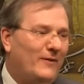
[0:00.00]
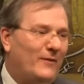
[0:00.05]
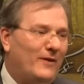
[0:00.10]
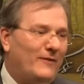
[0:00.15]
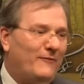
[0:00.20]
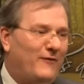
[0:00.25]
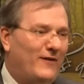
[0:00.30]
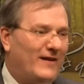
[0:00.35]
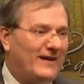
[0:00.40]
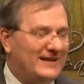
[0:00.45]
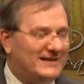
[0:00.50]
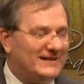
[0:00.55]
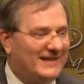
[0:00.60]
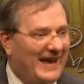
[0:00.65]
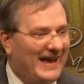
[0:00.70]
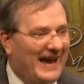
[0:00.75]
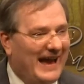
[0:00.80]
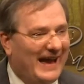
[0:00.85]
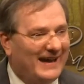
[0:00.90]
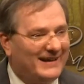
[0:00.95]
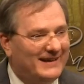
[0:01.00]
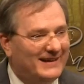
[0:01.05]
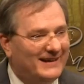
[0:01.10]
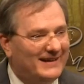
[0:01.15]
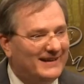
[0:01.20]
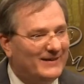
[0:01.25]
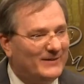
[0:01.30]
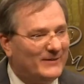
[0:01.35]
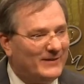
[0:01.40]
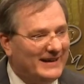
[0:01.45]
fun is that,
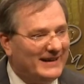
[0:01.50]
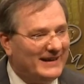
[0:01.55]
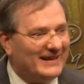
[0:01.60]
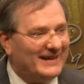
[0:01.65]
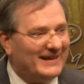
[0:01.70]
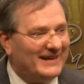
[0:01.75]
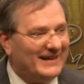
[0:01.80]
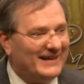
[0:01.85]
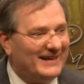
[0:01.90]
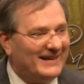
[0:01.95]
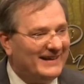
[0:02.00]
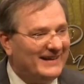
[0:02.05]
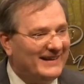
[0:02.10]
really?